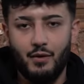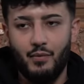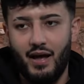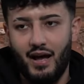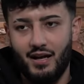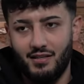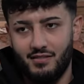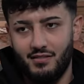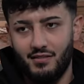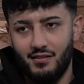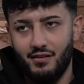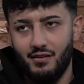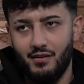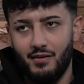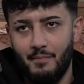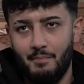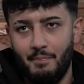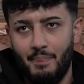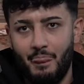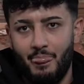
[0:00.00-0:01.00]
We had to
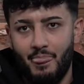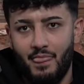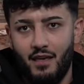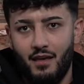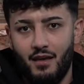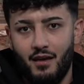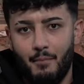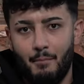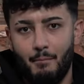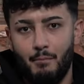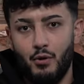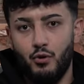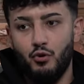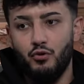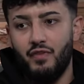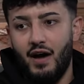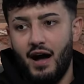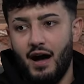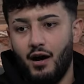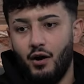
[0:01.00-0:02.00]

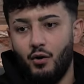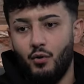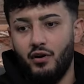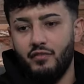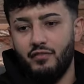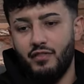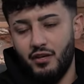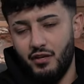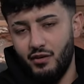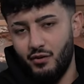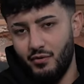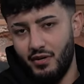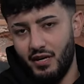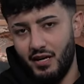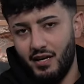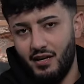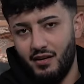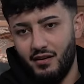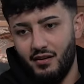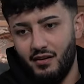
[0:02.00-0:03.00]
move out of the
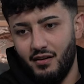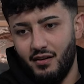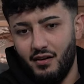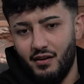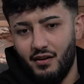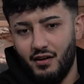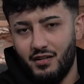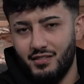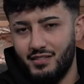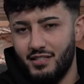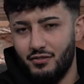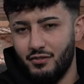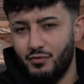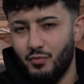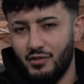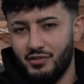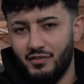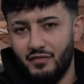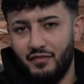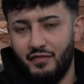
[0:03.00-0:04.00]
unit because it just
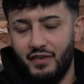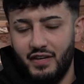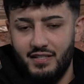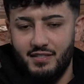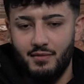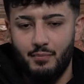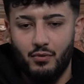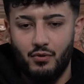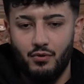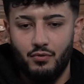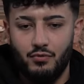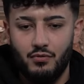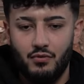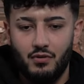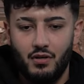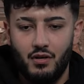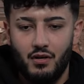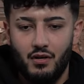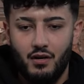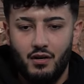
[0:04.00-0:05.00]
wasn't feasible.
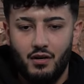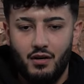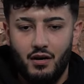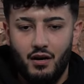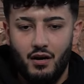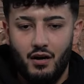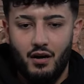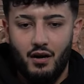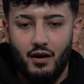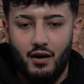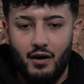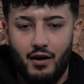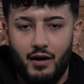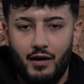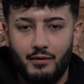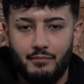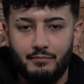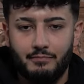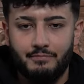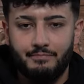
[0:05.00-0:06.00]

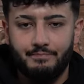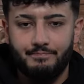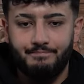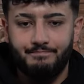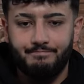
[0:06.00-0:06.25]
Um,